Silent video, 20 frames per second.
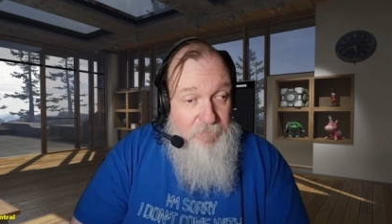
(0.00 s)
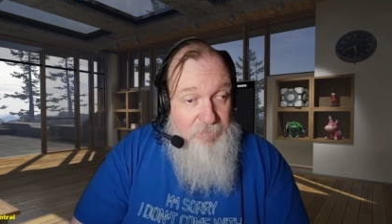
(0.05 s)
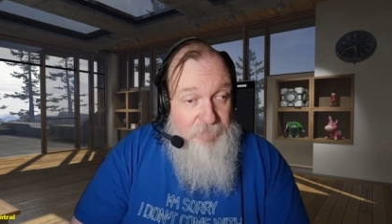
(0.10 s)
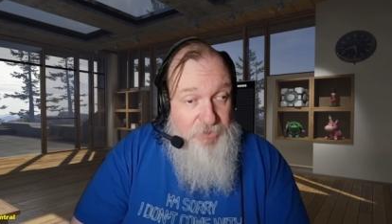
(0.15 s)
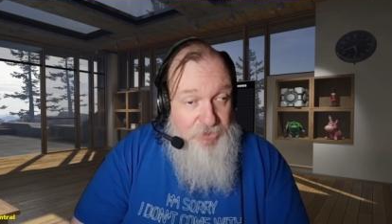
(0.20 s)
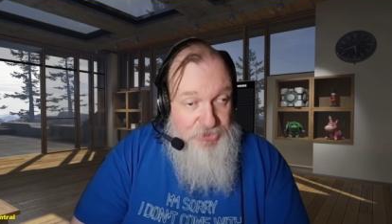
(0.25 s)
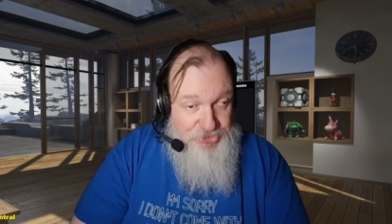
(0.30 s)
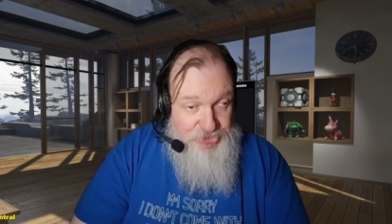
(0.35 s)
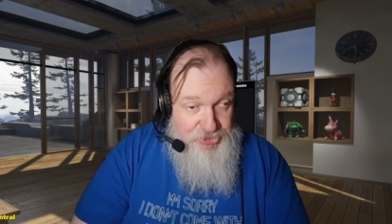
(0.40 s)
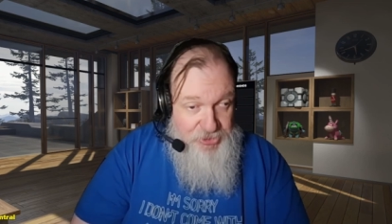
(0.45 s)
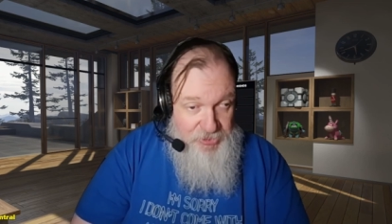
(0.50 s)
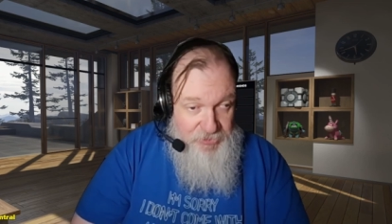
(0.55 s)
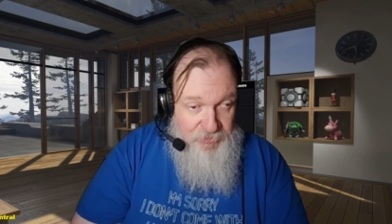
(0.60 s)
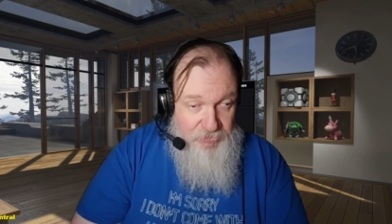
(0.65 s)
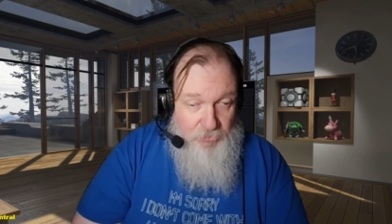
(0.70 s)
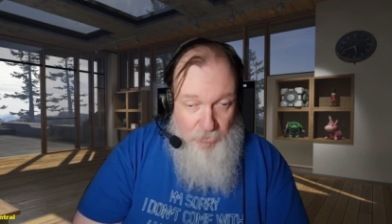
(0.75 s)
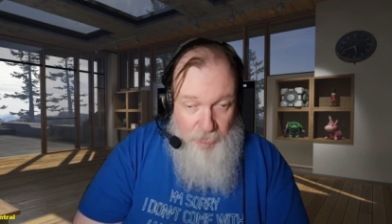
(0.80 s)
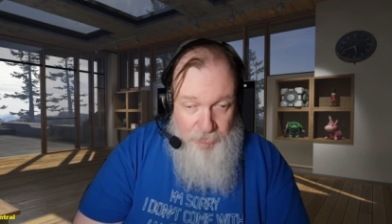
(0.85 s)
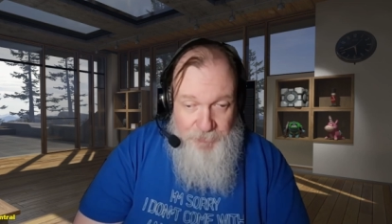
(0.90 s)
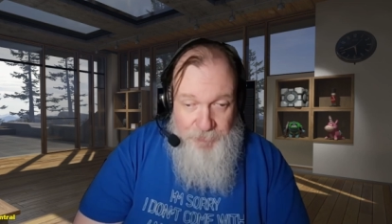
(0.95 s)
but she's
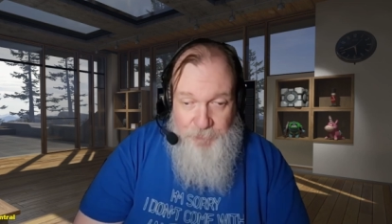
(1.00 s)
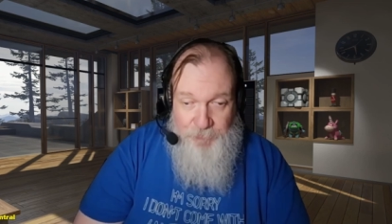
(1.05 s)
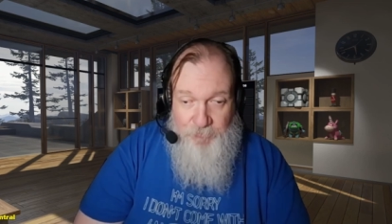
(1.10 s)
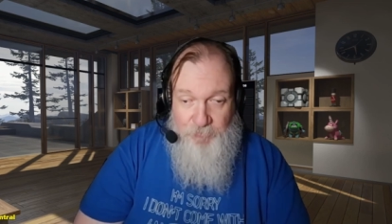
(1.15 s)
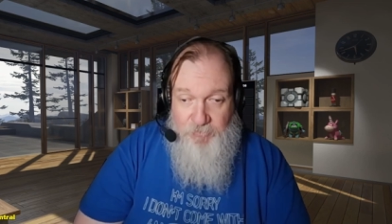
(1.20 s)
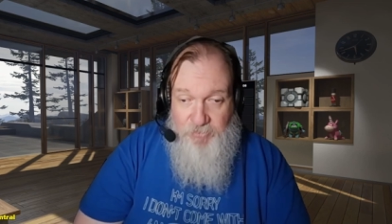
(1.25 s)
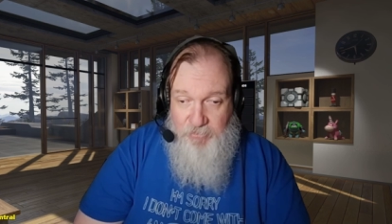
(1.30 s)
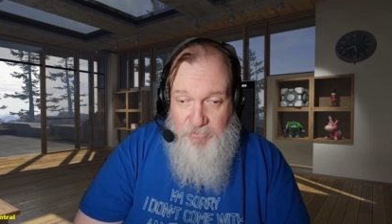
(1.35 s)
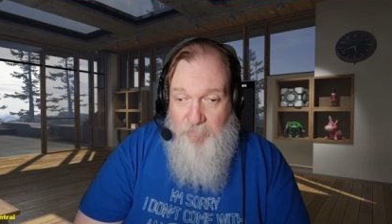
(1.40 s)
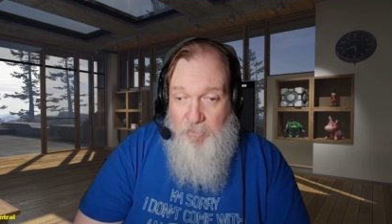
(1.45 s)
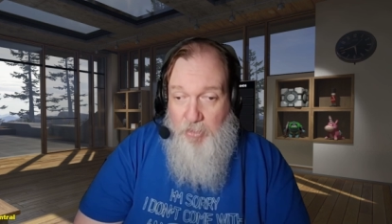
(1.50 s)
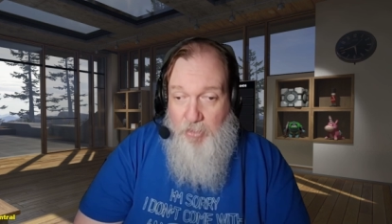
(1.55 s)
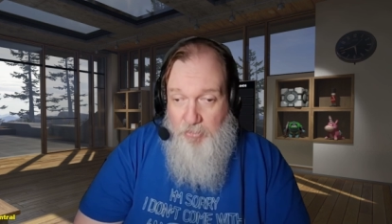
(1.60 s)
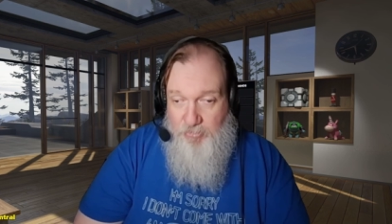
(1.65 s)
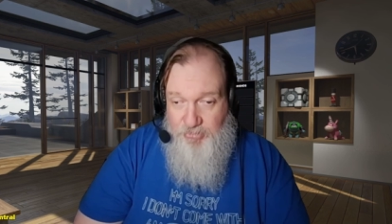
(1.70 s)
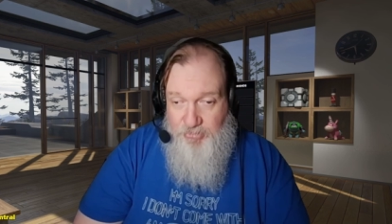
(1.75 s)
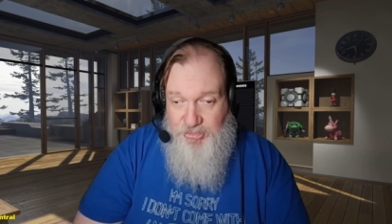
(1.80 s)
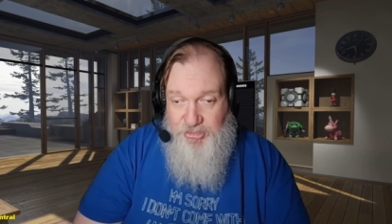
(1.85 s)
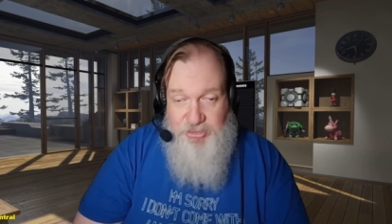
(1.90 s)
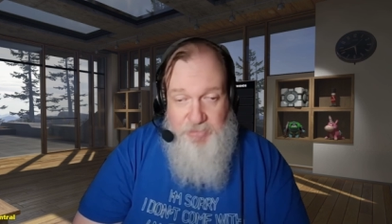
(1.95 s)
gone through some
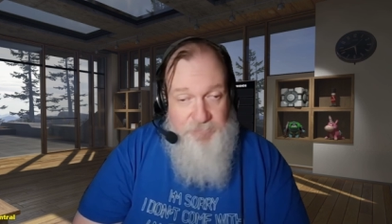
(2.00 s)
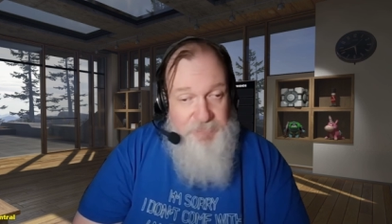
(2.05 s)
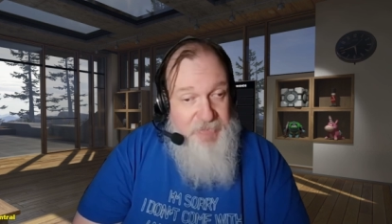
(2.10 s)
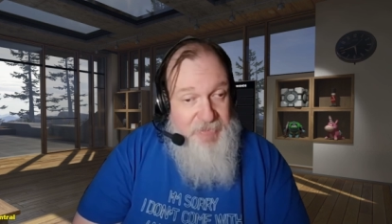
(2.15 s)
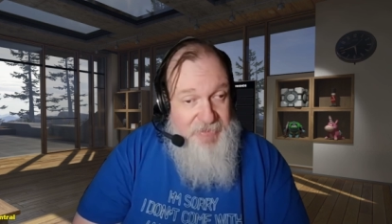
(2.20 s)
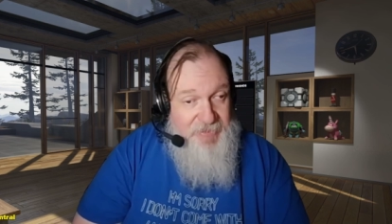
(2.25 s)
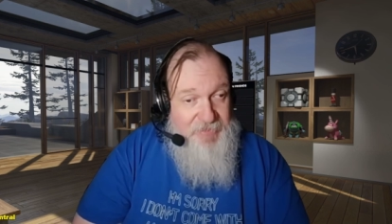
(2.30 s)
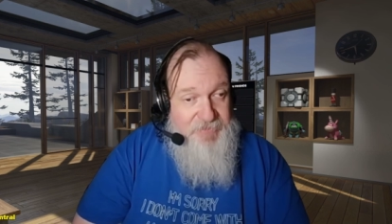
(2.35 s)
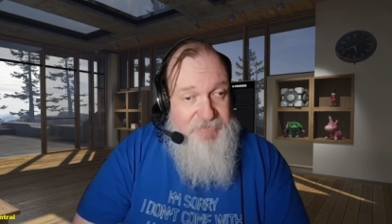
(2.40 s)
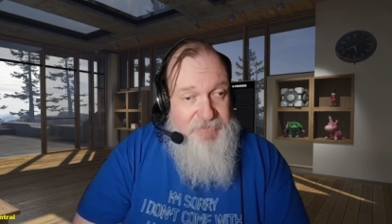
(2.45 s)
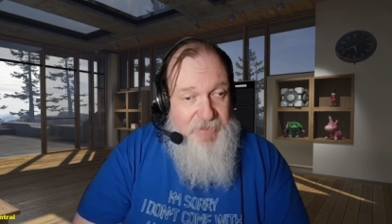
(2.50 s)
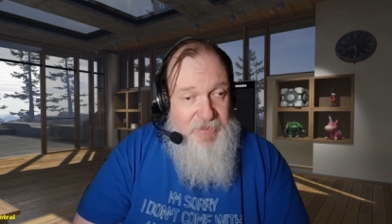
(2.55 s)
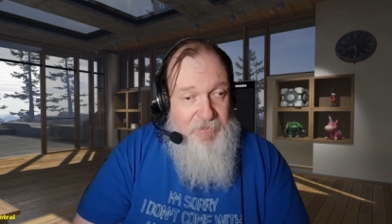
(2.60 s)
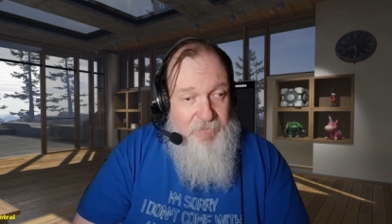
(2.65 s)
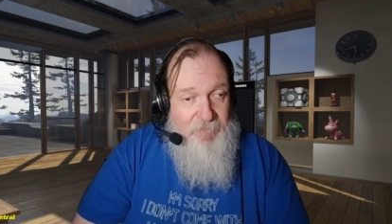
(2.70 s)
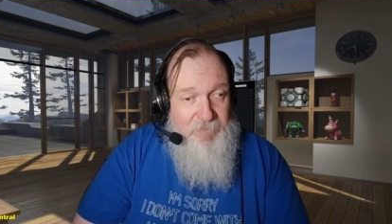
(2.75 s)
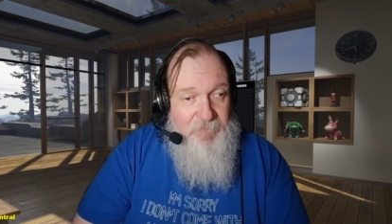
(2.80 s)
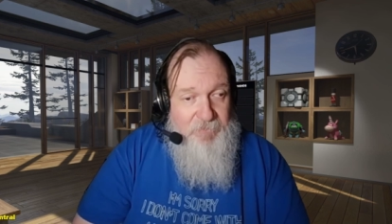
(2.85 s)
hardship to get there.